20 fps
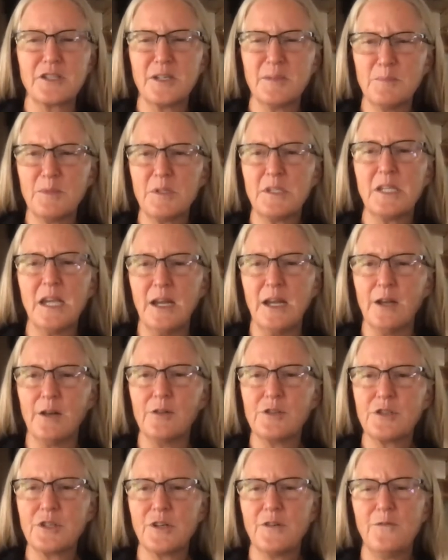some
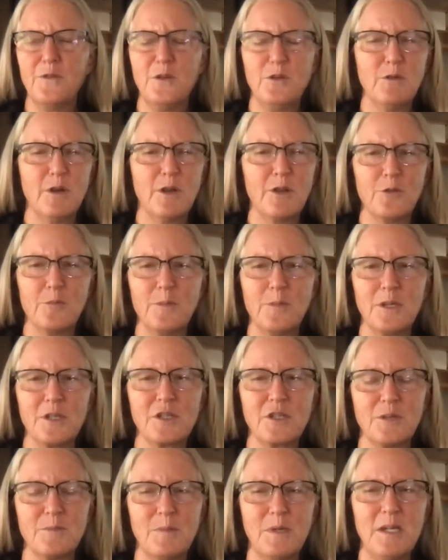potatoes and a few other
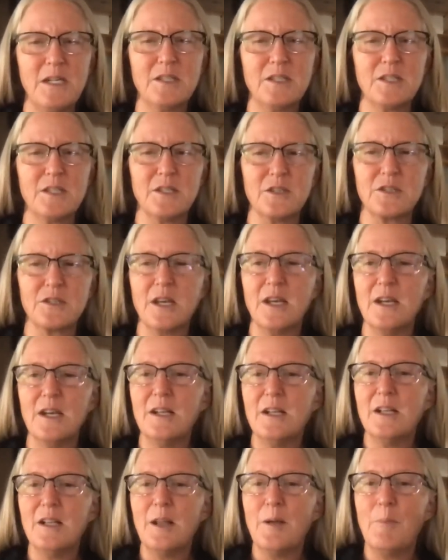bits and pieces.
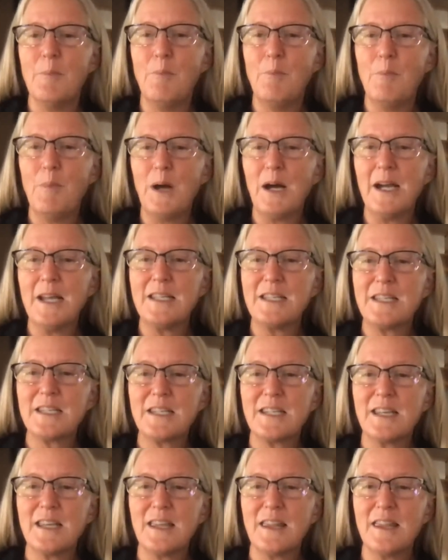
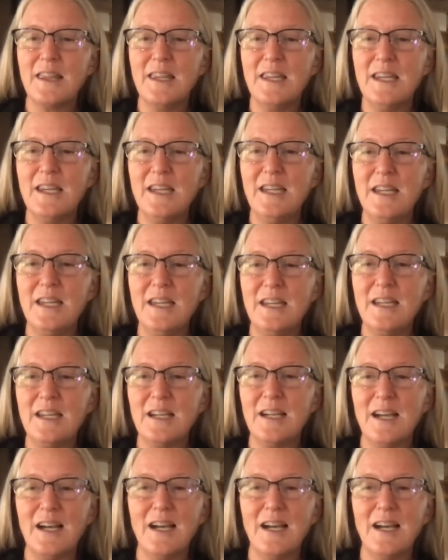But the